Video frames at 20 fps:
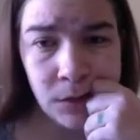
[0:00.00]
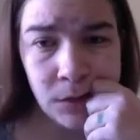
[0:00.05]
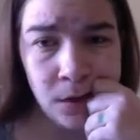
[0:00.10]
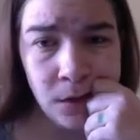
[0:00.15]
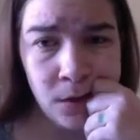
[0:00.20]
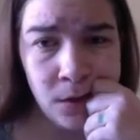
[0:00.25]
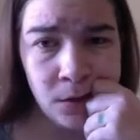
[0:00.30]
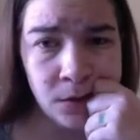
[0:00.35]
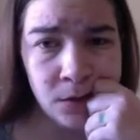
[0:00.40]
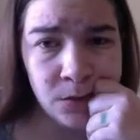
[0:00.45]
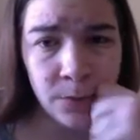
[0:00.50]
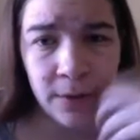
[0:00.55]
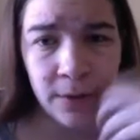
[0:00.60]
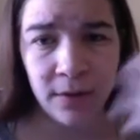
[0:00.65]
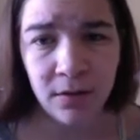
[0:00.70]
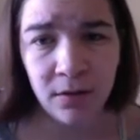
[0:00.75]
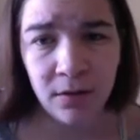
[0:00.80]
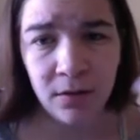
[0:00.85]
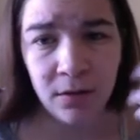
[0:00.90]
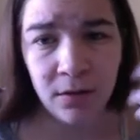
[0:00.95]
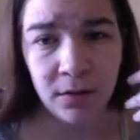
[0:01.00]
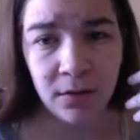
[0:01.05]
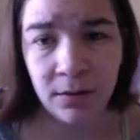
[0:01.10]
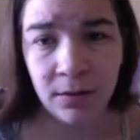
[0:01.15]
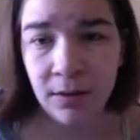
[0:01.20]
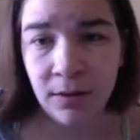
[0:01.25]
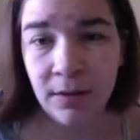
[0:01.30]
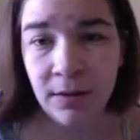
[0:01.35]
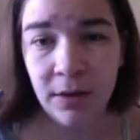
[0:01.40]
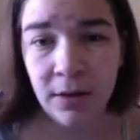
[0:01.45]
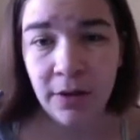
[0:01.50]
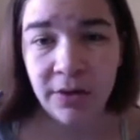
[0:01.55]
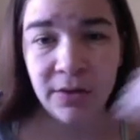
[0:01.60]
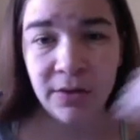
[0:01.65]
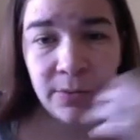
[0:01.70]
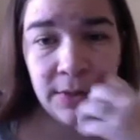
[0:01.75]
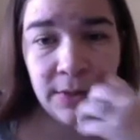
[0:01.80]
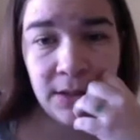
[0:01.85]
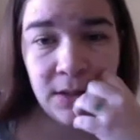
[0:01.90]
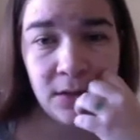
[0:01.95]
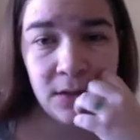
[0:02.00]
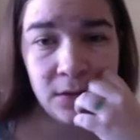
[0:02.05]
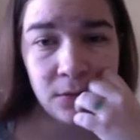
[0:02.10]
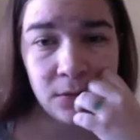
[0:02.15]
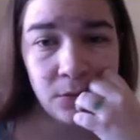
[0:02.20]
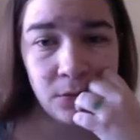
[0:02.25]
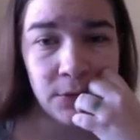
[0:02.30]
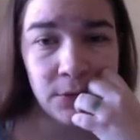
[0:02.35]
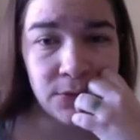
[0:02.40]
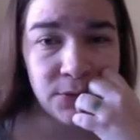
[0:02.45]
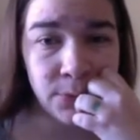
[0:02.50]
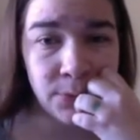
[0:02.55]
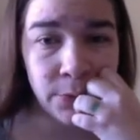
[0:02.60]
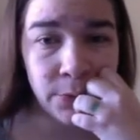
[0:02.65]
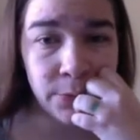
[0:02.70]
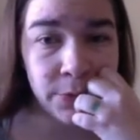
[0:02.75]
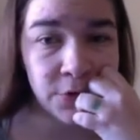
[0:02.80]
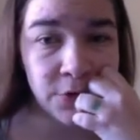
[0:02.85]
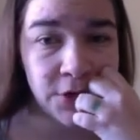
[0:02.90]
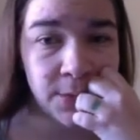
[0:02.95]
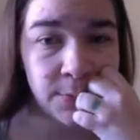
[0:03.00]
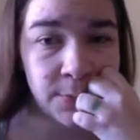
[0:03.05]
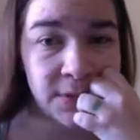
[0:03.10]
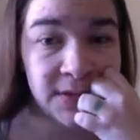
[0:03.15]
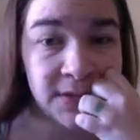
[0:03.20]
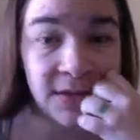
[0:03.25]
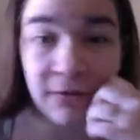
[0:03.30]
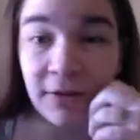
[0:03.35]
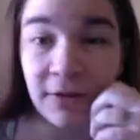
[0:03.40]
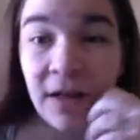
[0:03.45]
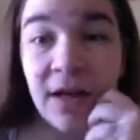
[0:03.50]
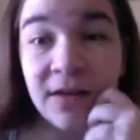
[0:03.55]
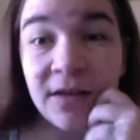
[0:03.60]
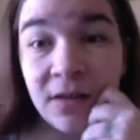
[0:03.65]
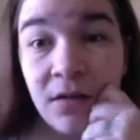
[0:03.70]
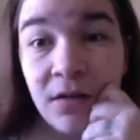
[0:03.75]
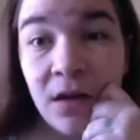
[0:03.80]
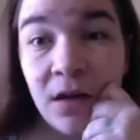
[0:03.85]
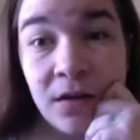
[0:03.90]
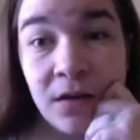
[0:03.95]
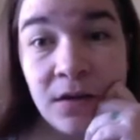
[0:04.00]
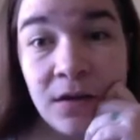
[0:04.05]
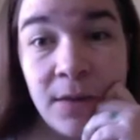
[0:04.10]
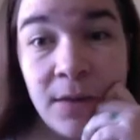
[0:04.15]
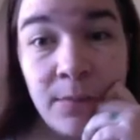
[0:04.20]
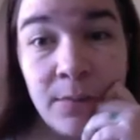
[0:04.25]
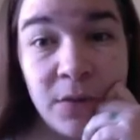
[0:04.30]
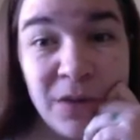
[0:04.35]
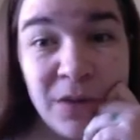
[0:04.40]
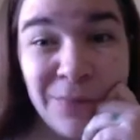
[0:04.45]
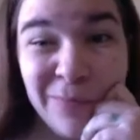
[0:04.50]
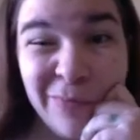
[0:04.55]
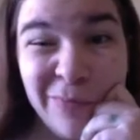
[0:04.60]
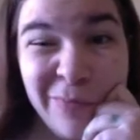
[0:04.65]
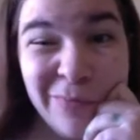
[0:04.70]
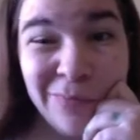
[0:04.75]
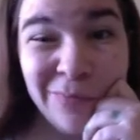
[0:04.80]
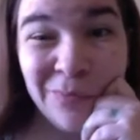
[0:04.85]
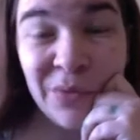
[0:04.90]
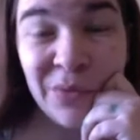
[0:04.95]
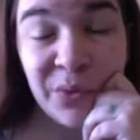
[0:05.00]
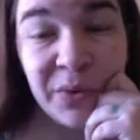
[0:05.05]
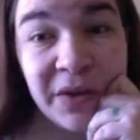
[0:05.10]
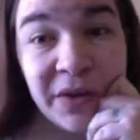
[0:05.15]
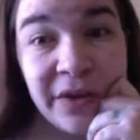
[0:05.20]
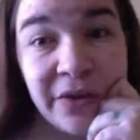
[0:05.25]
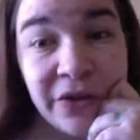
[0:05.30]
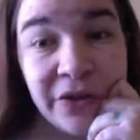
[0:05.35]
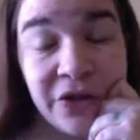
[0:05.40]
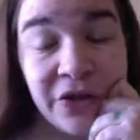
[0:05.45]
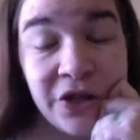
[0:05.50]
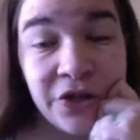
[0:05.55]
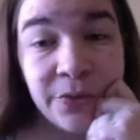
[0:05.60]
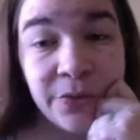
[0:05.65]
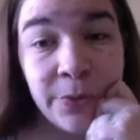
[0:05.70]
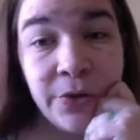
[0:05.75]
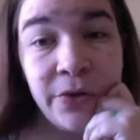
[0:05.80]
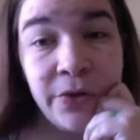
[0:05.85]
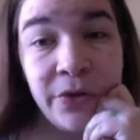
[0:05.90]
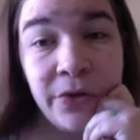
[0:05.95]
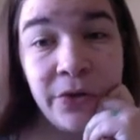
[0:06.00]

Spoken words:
And that's why in the arts, we use the word workshop instead of class a lot of the time, but they're really interchangeable,